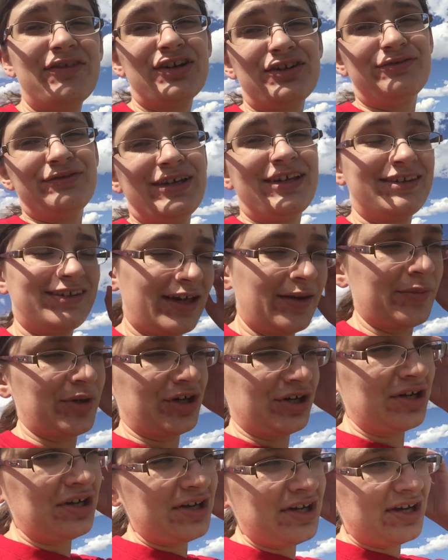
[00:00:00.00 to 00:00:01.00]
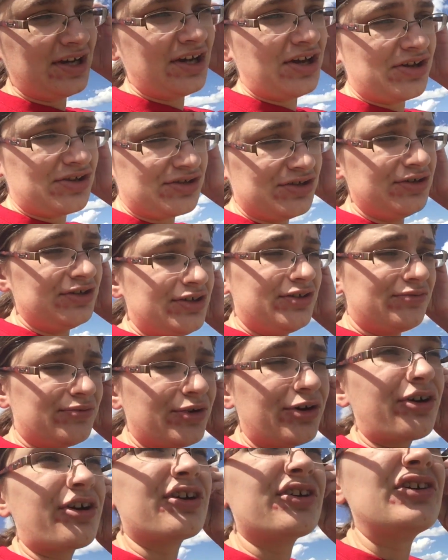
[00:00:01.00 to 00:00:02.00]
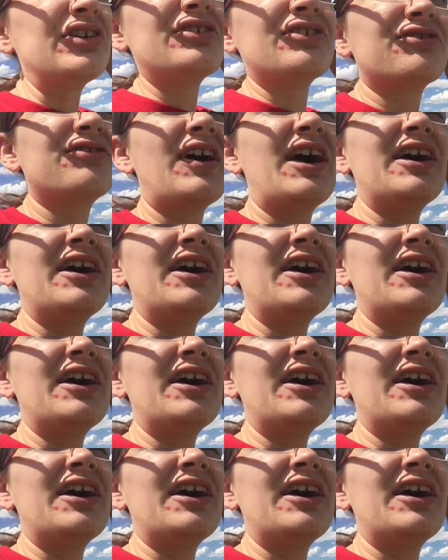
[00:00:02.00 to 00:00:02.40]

first week of summer. You did real good on your